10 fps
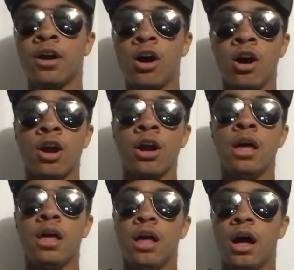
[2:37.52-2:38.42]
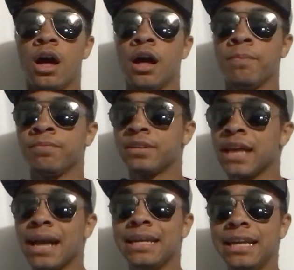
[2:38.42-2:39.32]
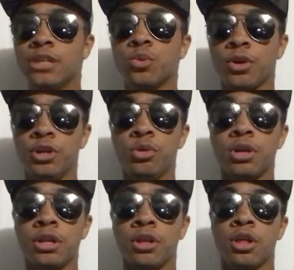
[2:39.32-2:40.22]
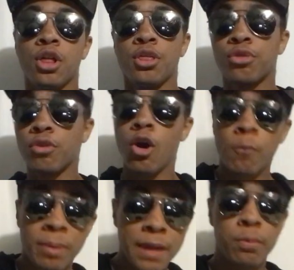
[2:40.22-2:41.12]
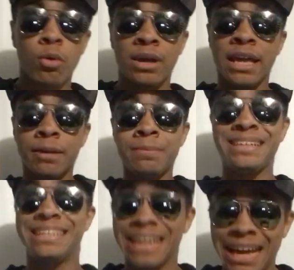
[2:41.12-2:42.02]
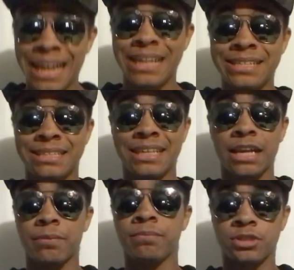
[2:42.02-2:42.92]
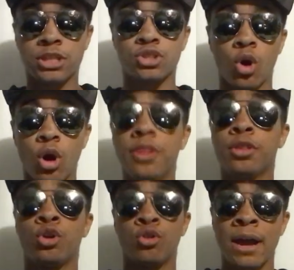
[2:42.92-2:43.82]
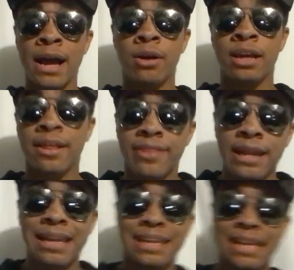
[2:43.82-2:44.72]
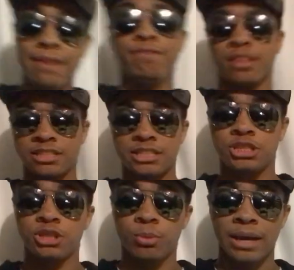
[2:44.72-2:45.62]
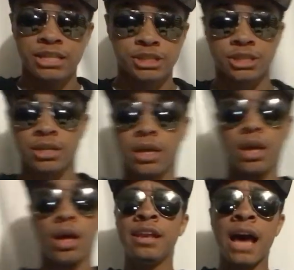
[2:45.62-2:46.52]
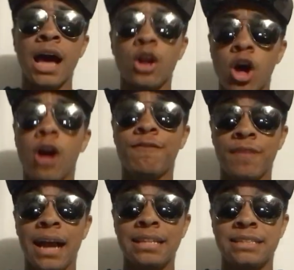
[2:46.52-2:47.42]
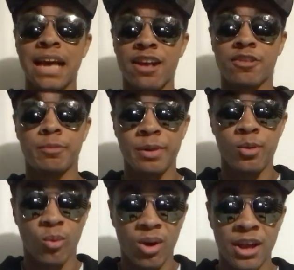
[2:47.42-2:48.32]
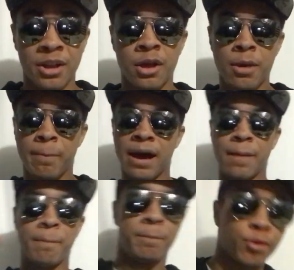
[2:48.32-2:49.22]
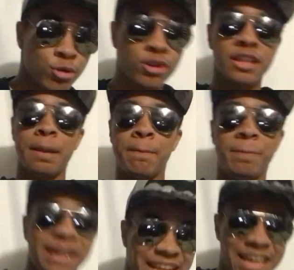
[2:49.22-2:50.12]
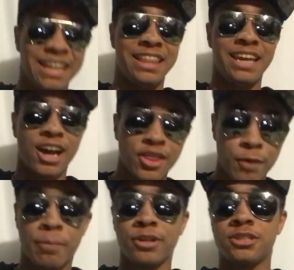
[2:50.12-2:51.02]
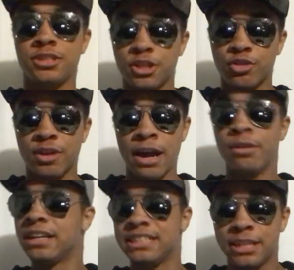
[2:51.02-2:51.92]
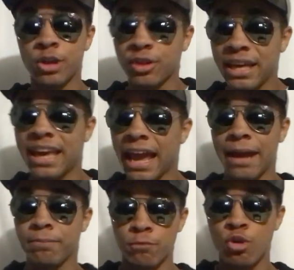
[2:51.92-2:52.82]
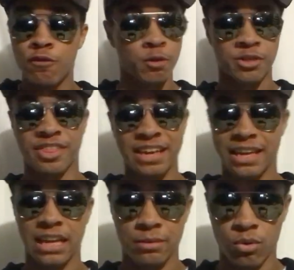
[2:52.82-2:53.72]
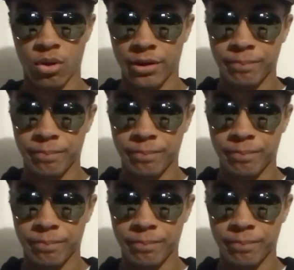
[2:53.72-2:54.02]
There are techniques where you can throw people, get them dazed, get them just on the ground, and then leave the situation. Not all fights have to be won by brutally beating the other person to the ground until they can't move or think anymore.